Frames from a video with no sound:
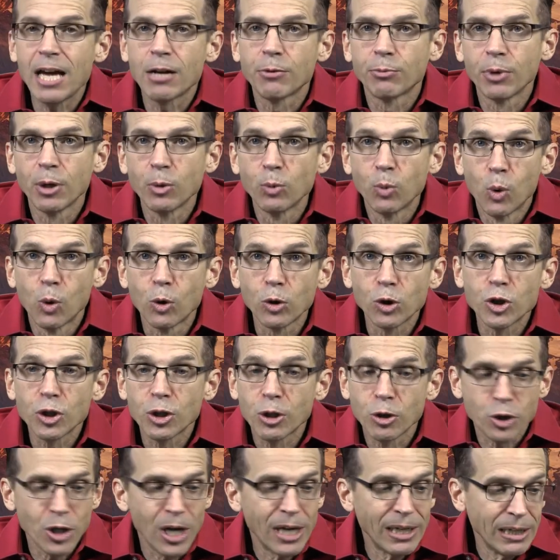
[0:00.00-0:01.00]
rewards
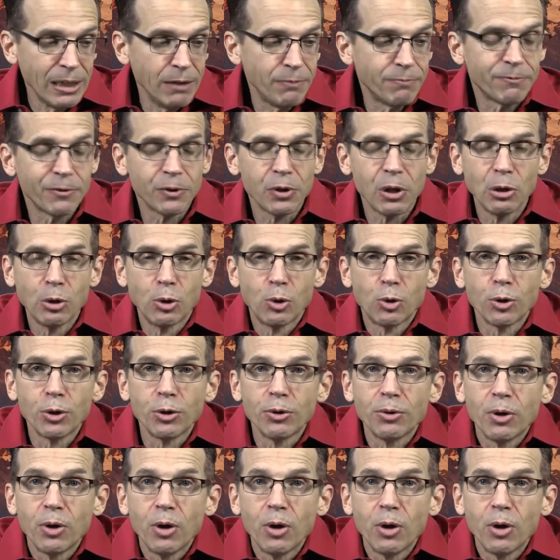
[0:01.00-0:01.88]
because I lived for the Lord